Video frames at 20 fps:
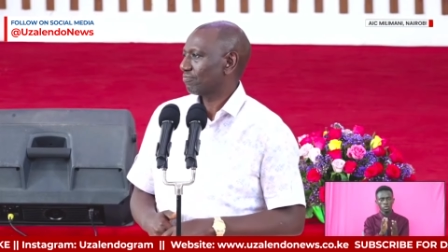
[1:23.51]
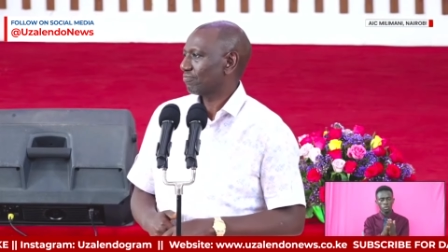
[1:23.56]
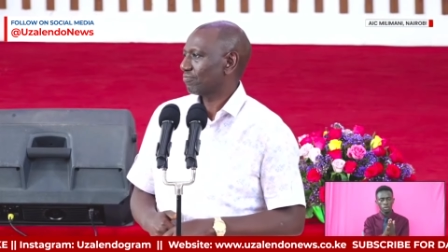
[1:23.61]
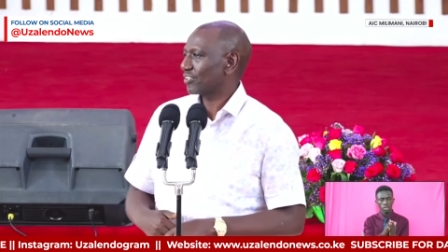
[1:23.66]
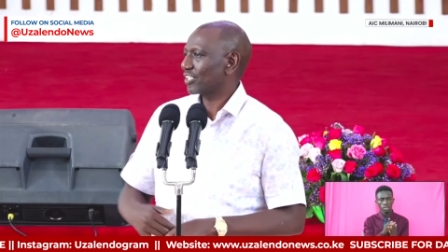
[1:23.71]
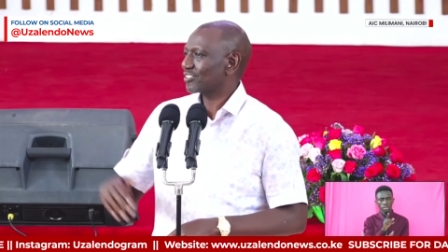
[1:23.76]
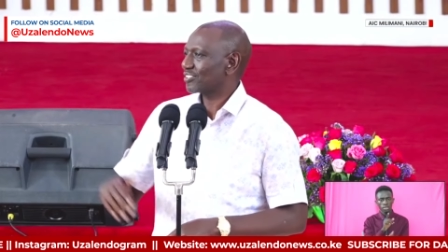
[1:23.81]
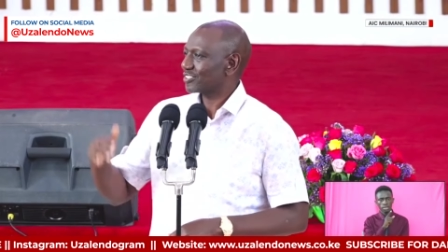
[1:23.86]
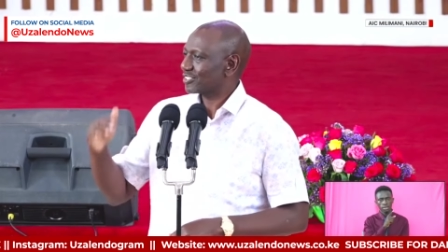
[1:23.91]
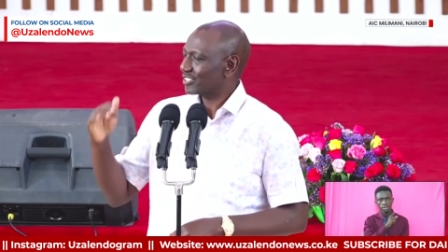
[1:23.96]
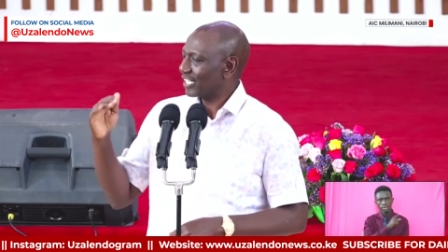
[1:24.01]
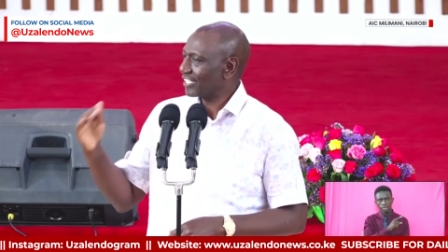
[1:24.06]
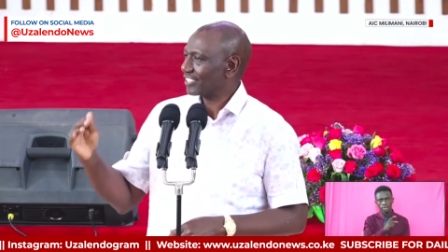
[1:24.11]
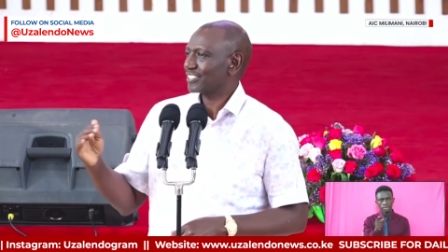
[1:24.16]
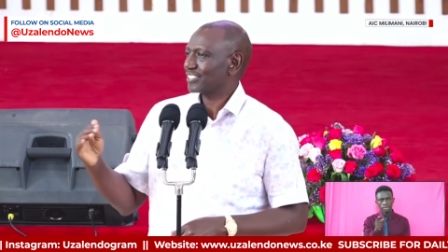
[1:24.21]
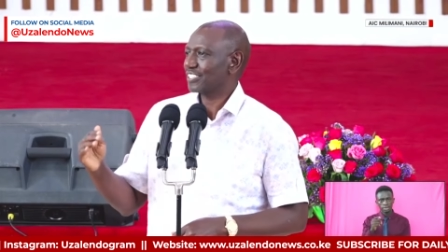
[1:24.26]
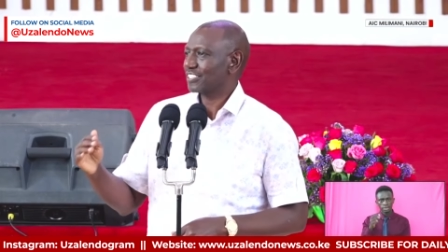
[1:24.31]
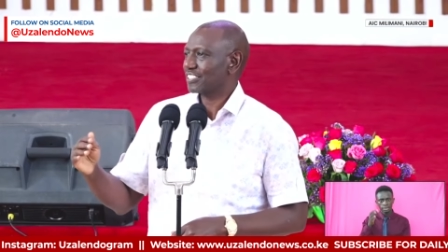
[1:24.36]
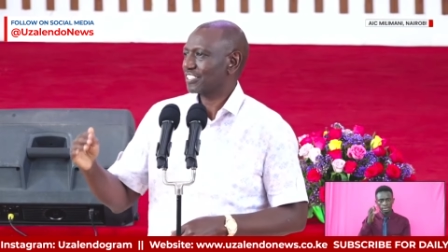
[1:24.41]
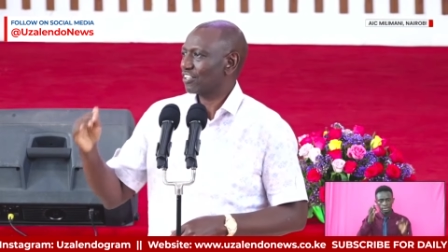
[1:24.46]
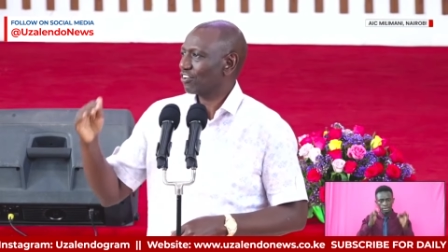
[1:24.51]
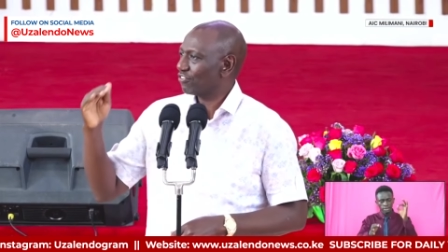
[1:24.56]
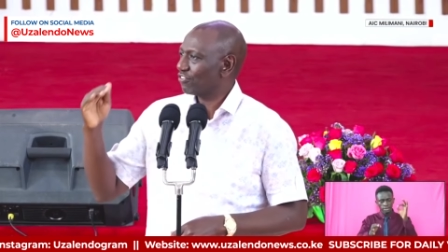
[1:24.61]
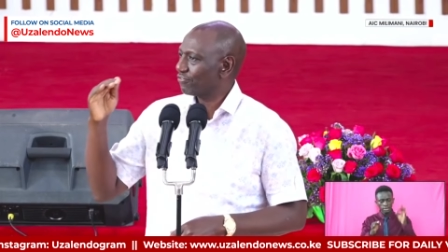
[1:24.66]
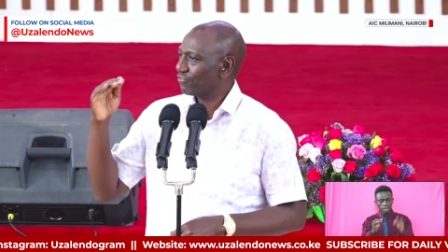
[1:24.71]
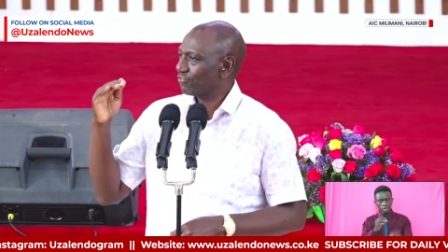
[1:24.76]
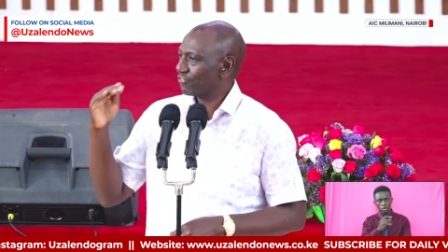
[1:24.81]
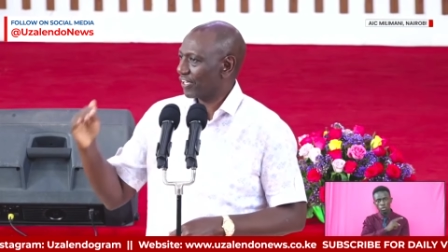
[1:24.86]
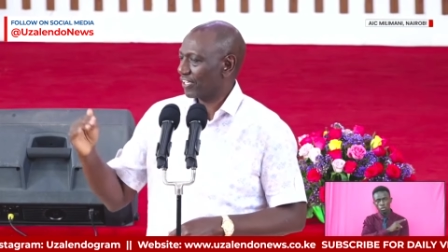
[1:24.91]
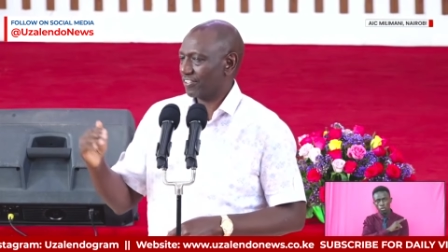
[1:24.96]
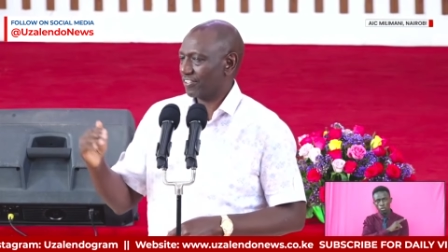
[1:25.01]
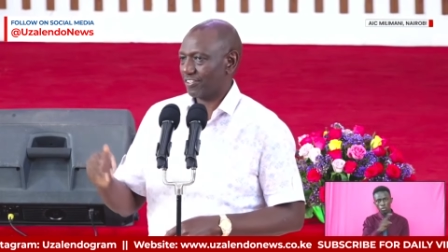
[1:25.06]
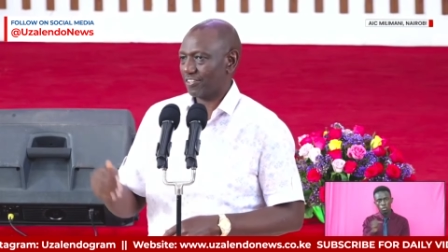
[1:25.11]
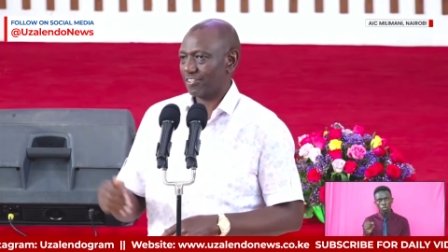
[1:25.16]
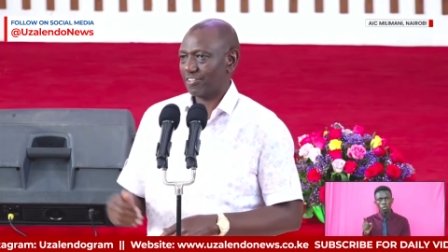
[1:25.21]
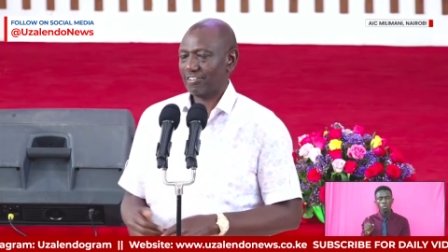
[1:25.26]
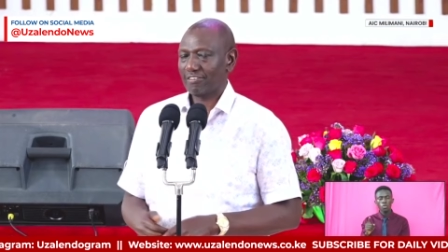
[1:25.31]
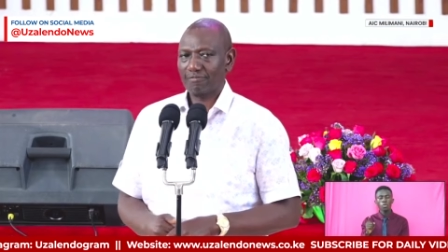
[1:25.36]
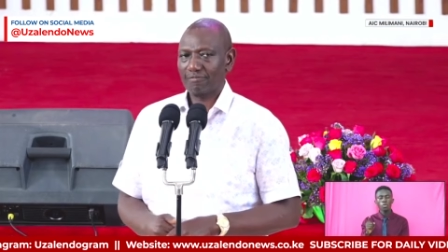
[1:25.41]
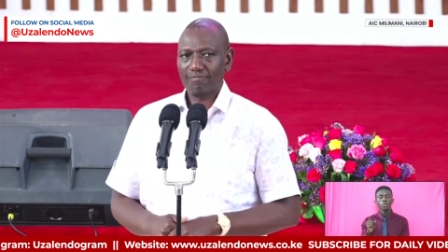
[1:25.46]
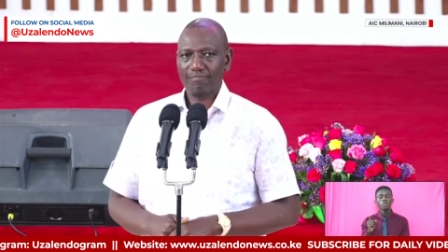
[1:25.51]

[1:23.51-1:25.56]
the sanctity of faith